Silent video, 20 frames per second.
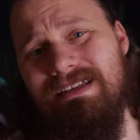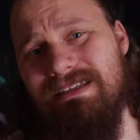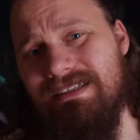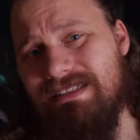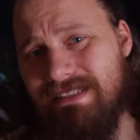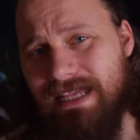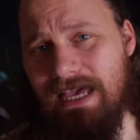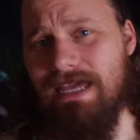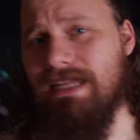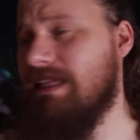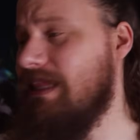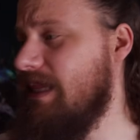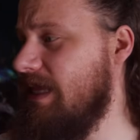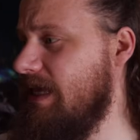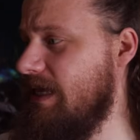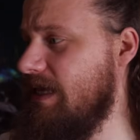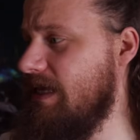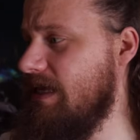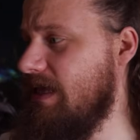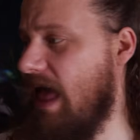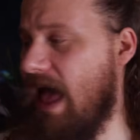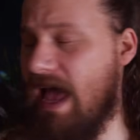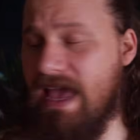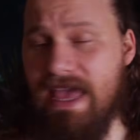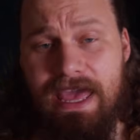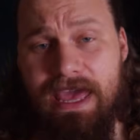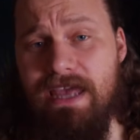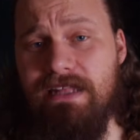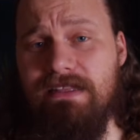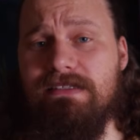Secondly, I
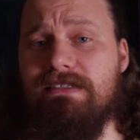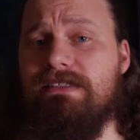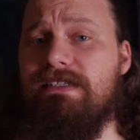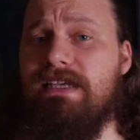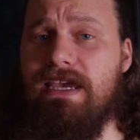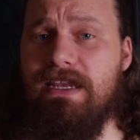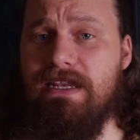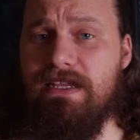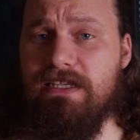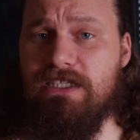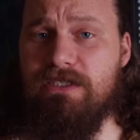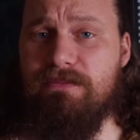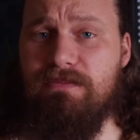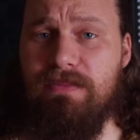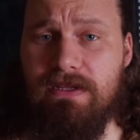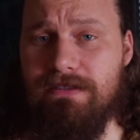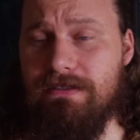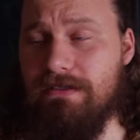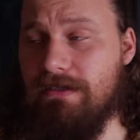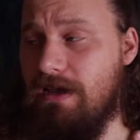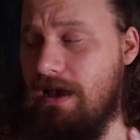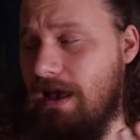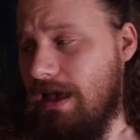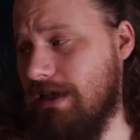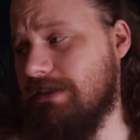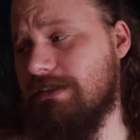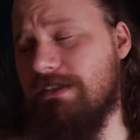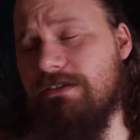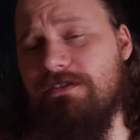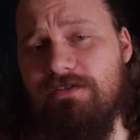hate to say this, but
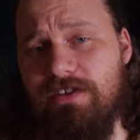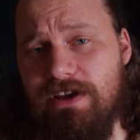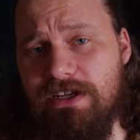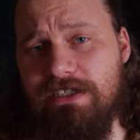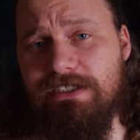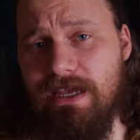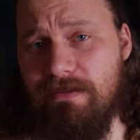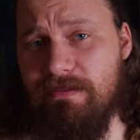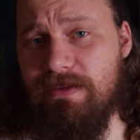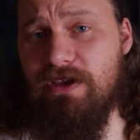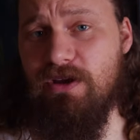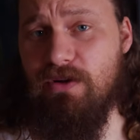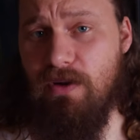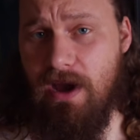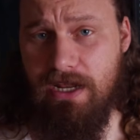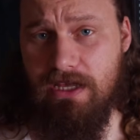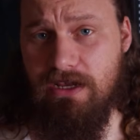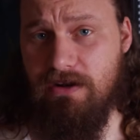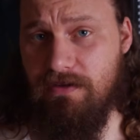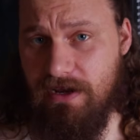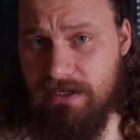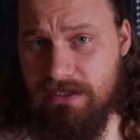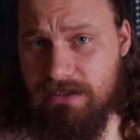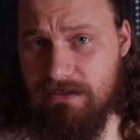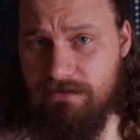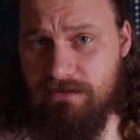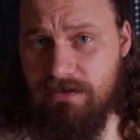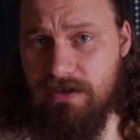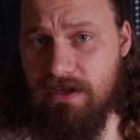Oscar fish can be quite aggressive